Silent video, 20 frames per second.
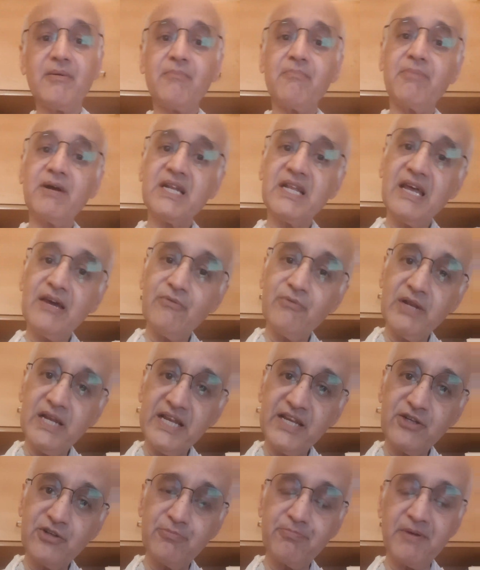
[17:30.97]
but they are
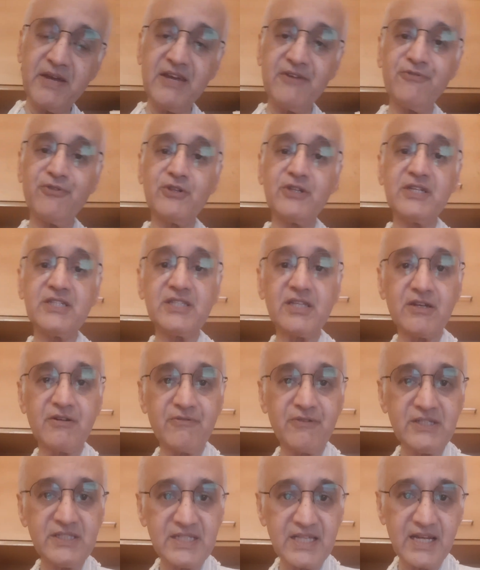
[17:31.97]
willing to pay for the
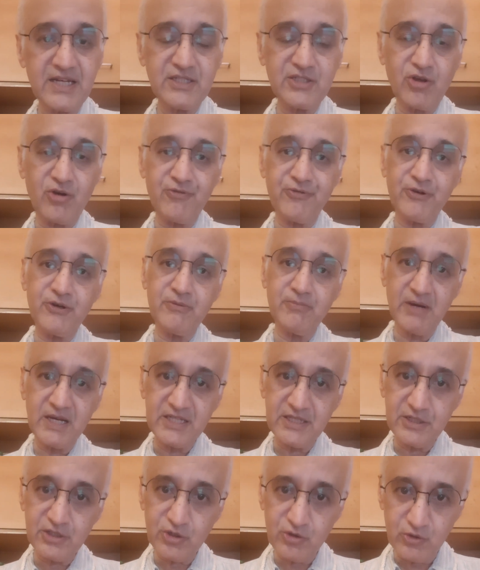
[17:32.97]
service that is offered by
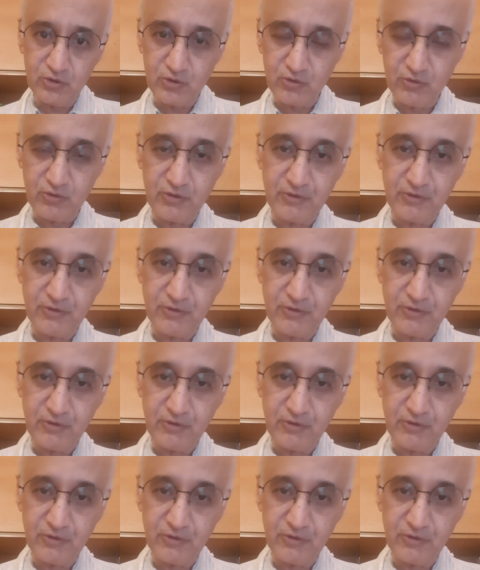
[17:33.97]
the toll road.